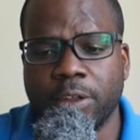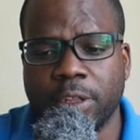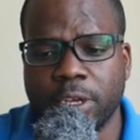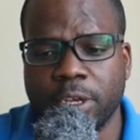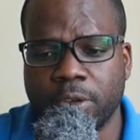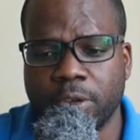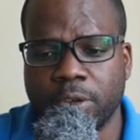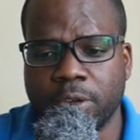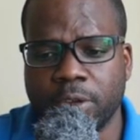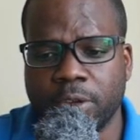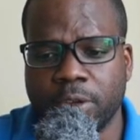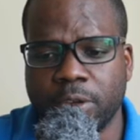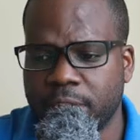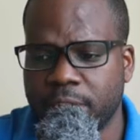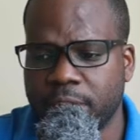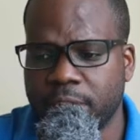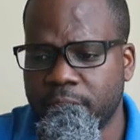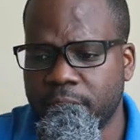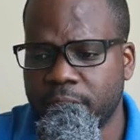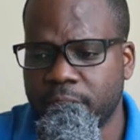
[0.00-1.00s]
they use
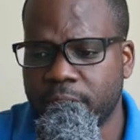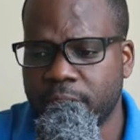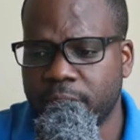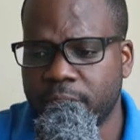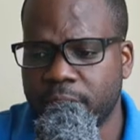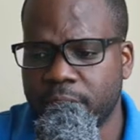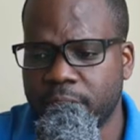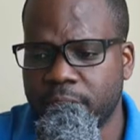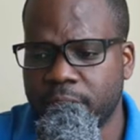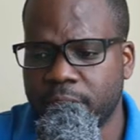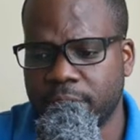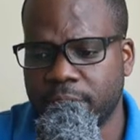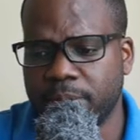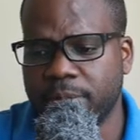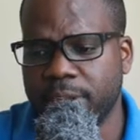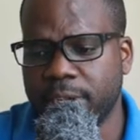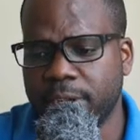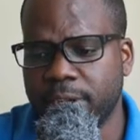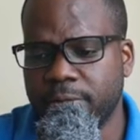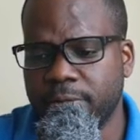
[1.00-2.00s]
it
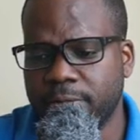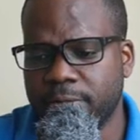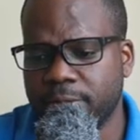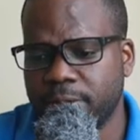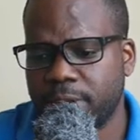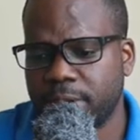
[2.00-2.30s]
themselves.